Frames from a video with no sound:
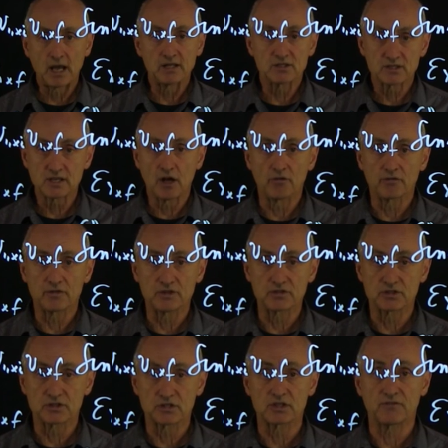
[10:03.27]
by itself
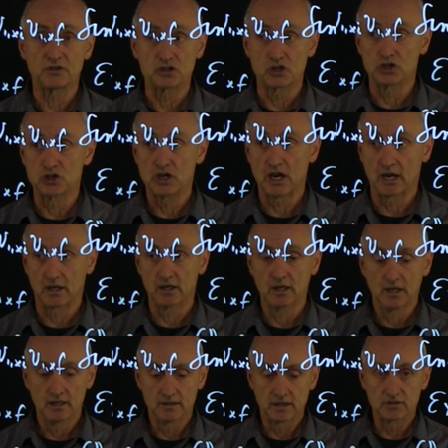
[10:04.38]
is a sufficient check
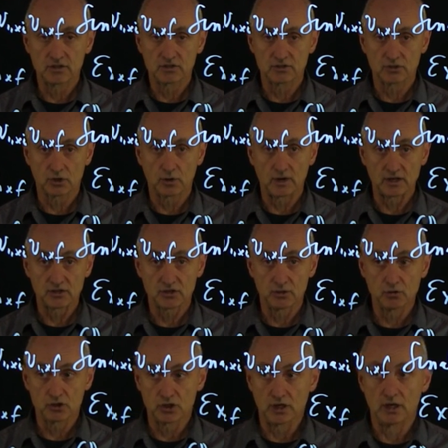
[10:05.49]
that this is a correct
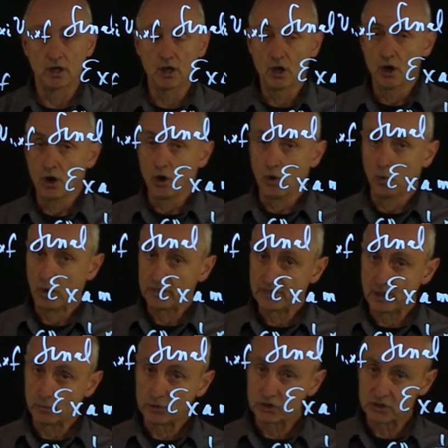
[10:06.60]
solution. One
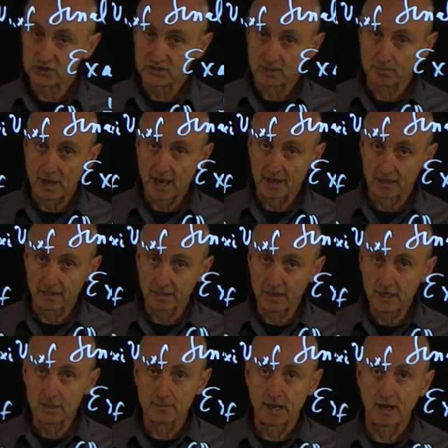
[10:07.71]
thing we should sit back and
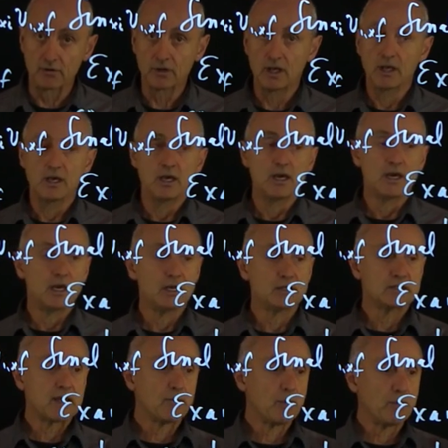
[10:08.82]
think about
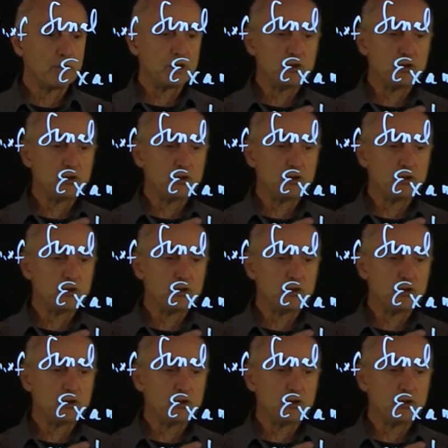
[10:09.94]
is that when